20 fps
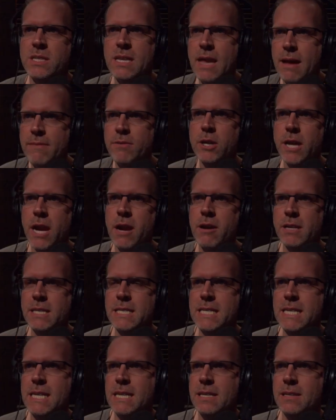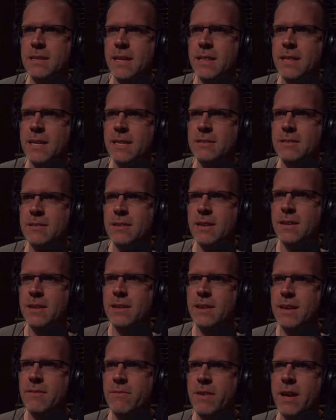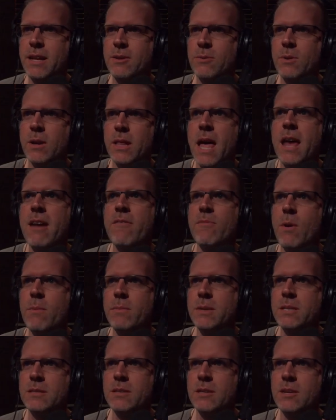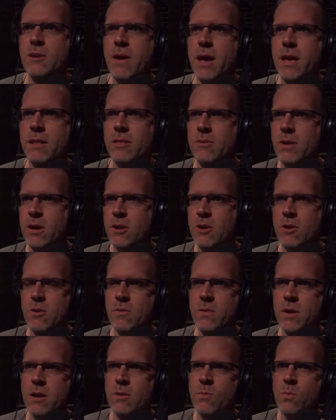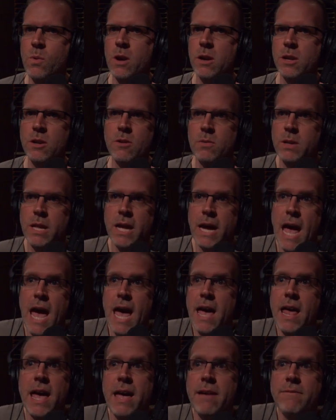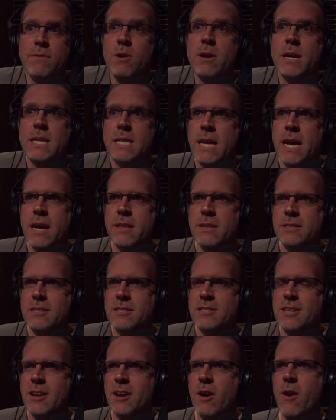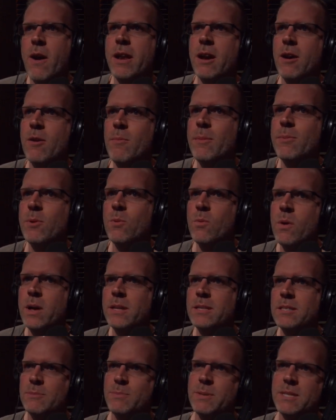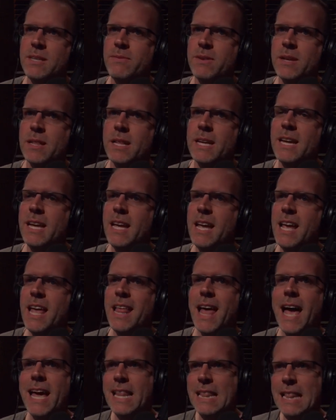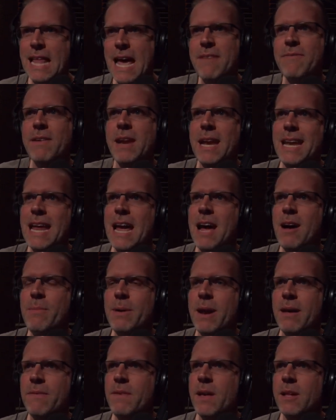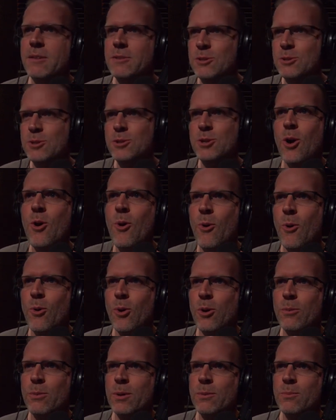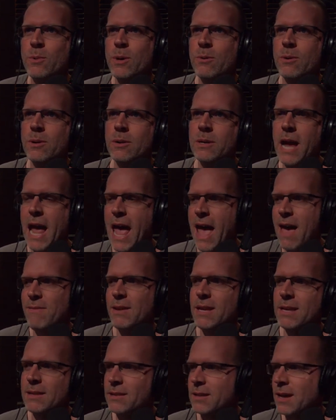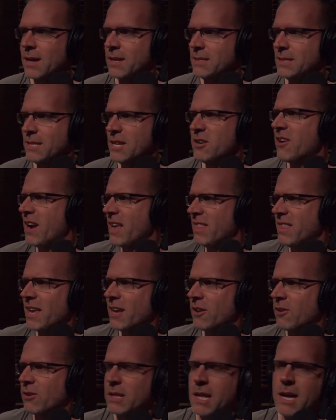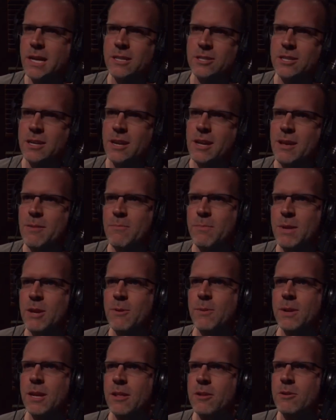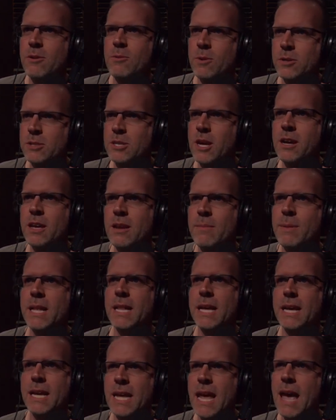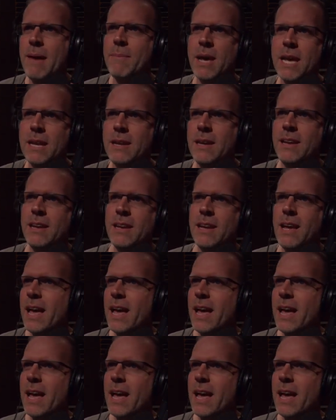was never guaranteed in this. And in fact, there were a lot of moments that you had throughout your career where you were like, I have no idea how this is going to go out. And I remember one specifically. I can laugh at it now, but I felt so horrible. We were having dinner, I think, or lunch, me, you, and Hillary, and we were talking about like, yeah, man,